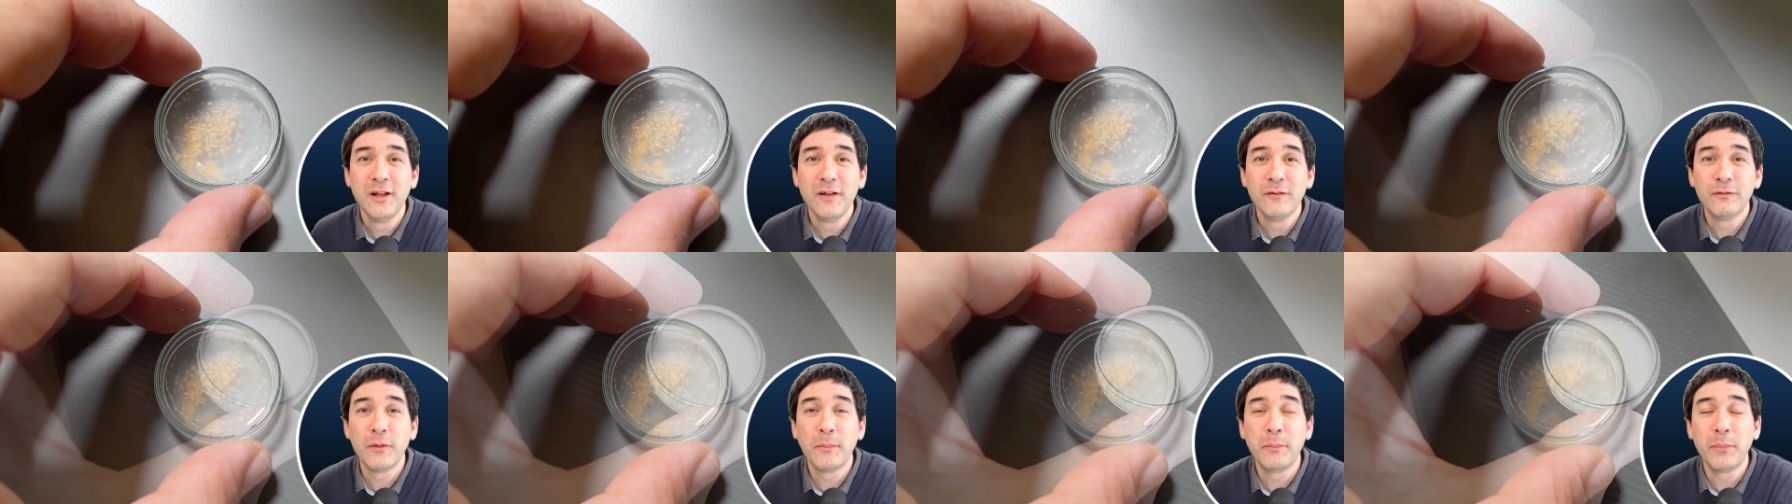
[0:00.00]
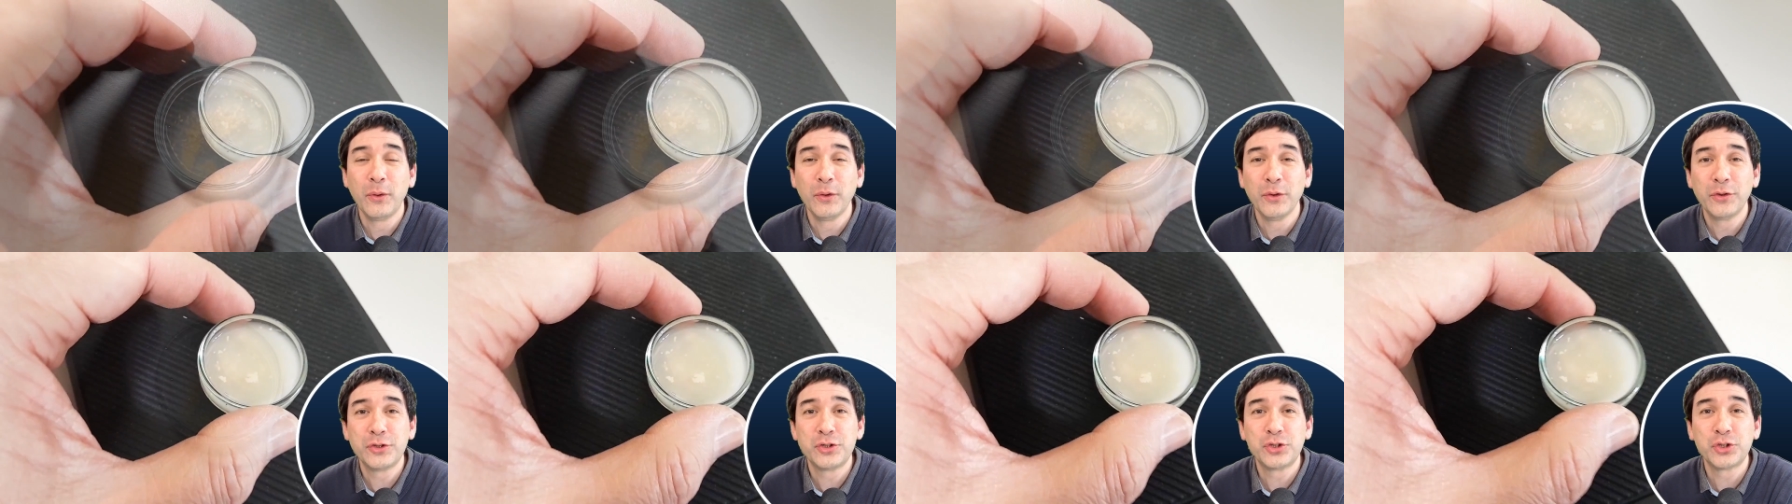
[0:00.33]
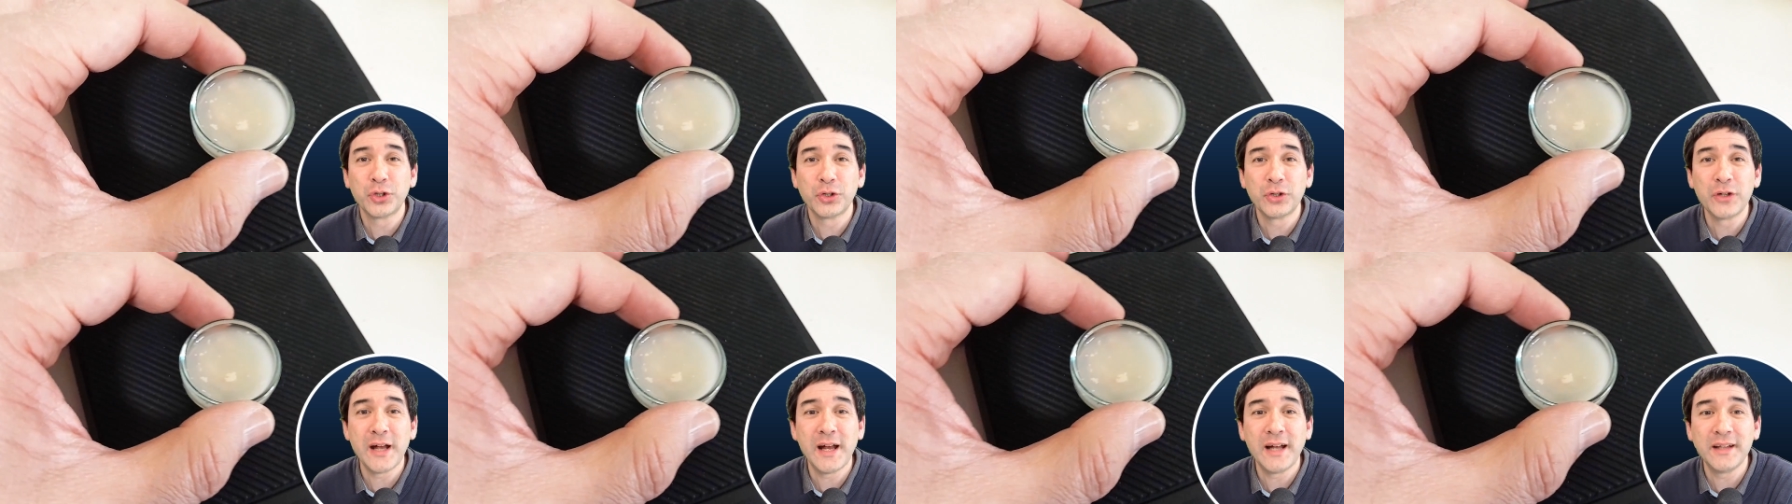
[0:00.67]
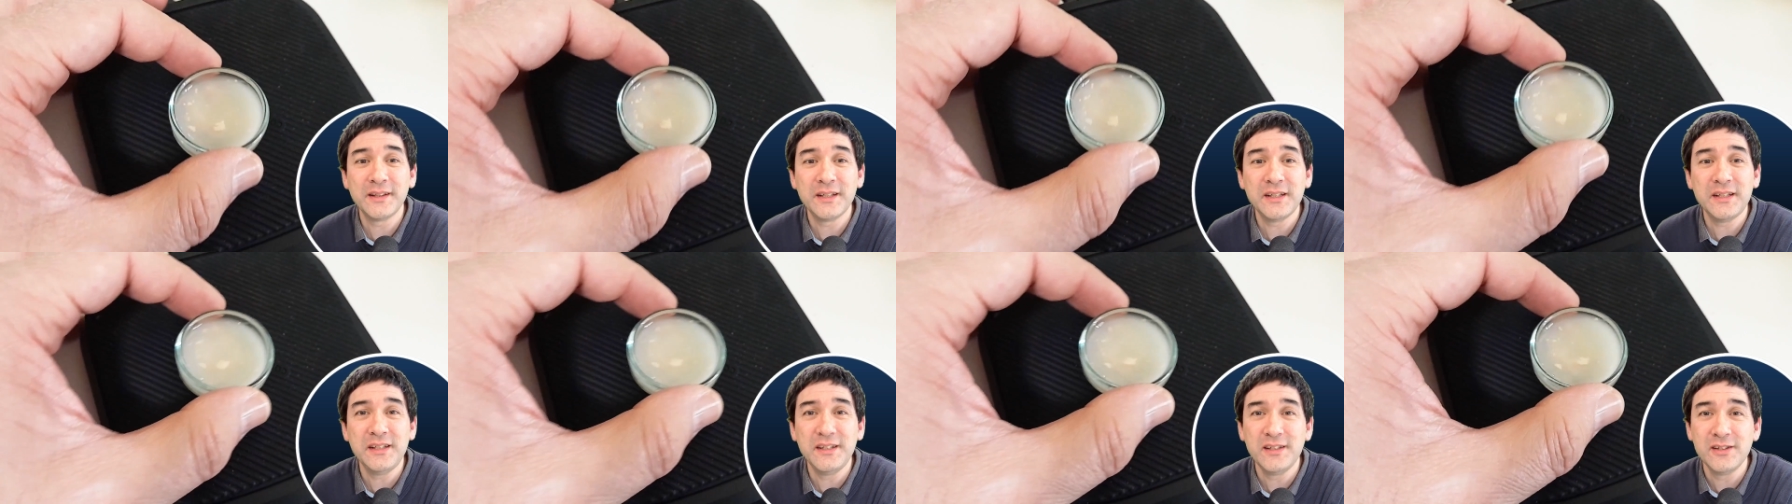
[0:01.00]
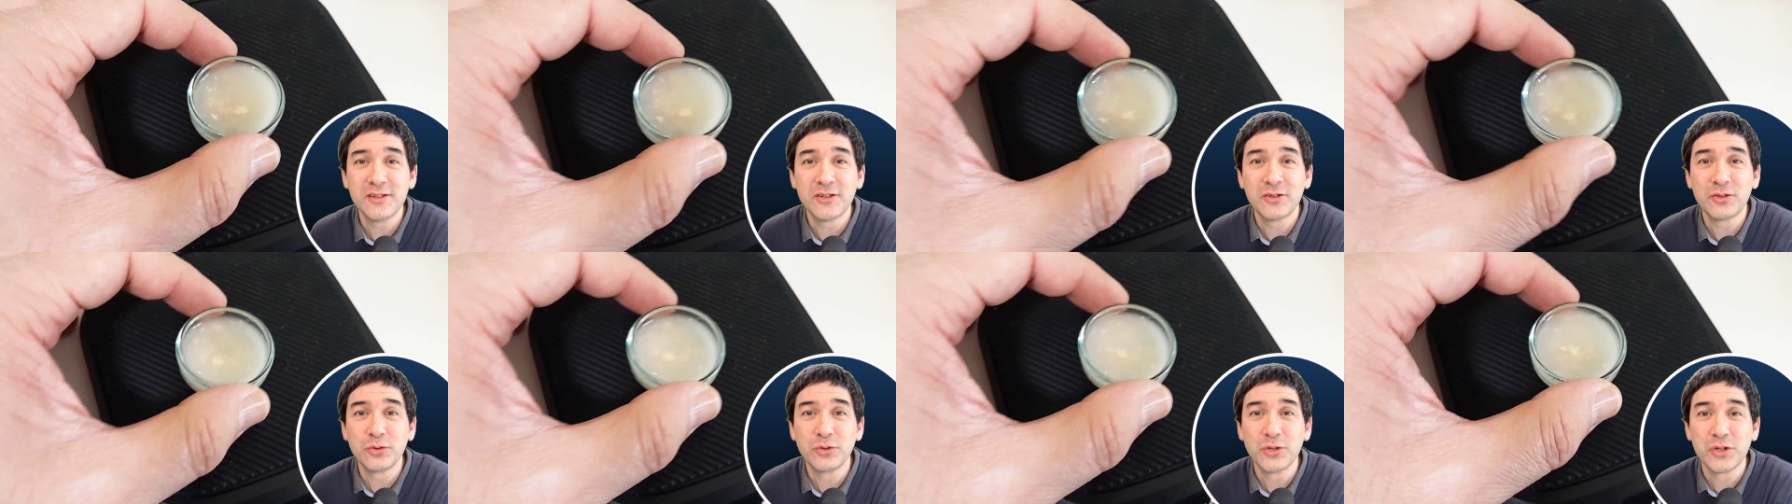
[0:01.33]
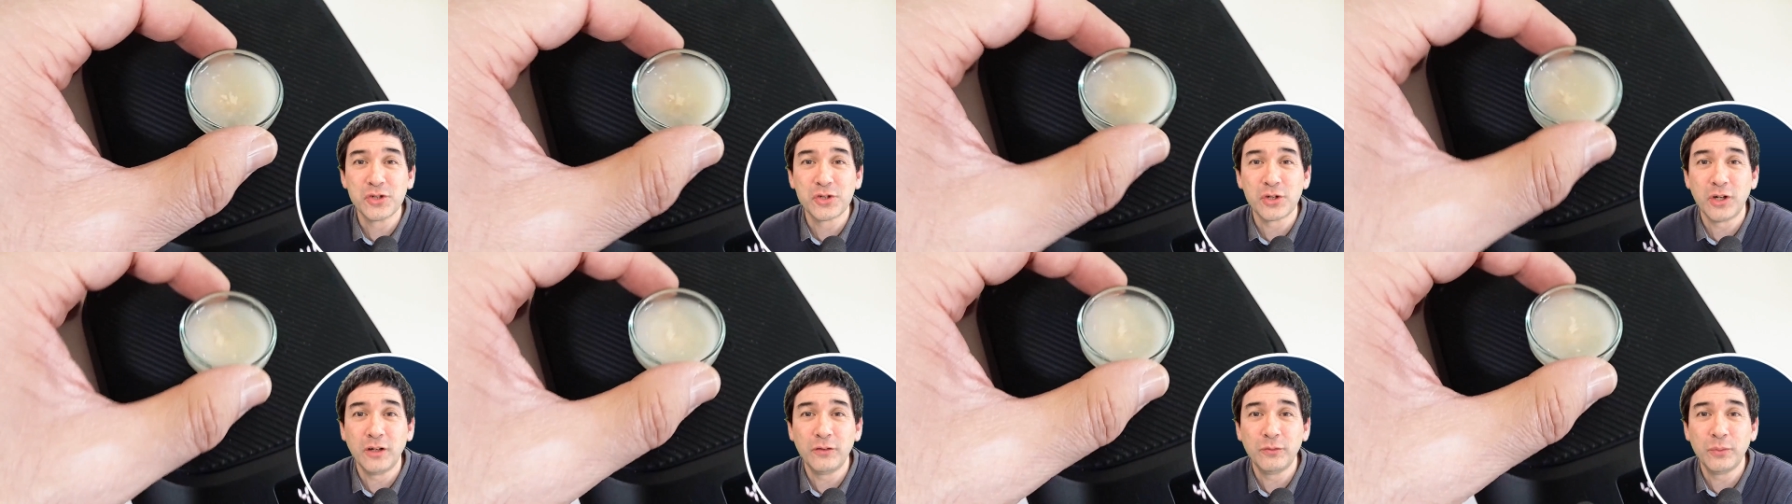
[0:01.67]
for both sugar and the yeast to
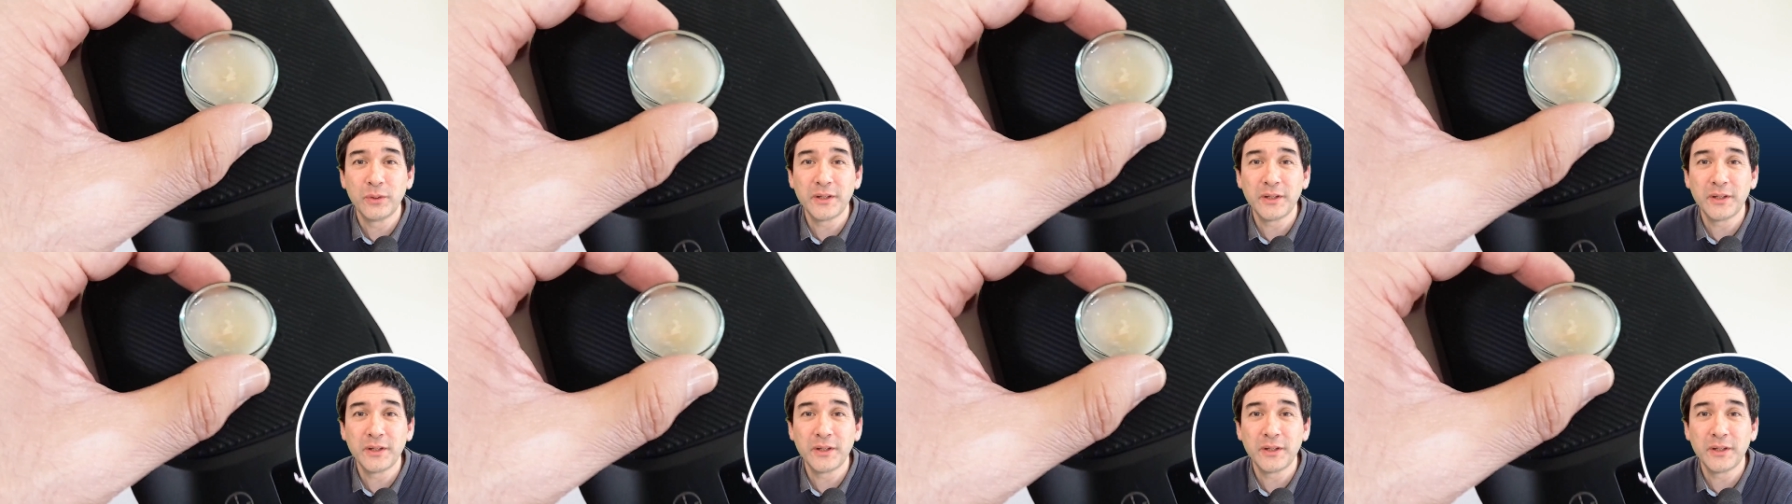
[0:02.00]
dissolve.